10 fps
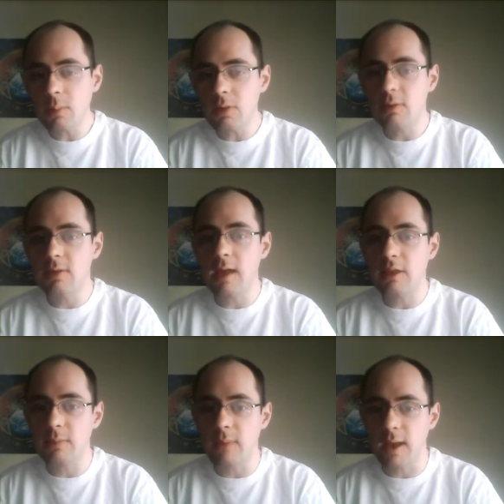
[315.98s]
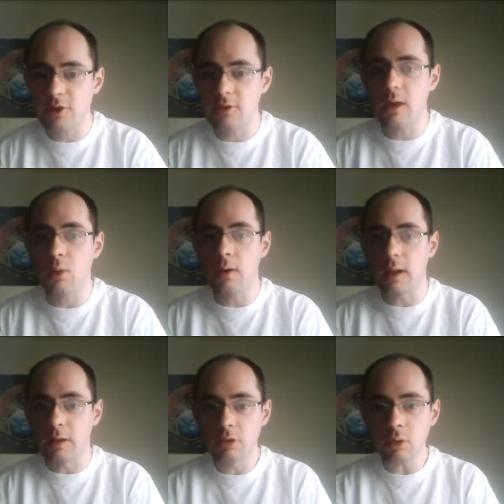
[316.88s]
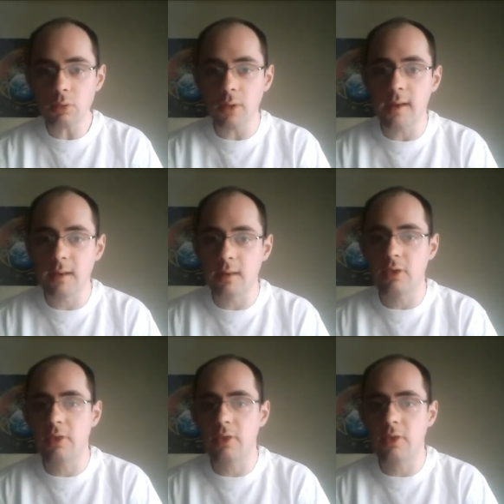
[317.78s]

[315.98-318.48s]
couple of tag team matches. Now, what I do like is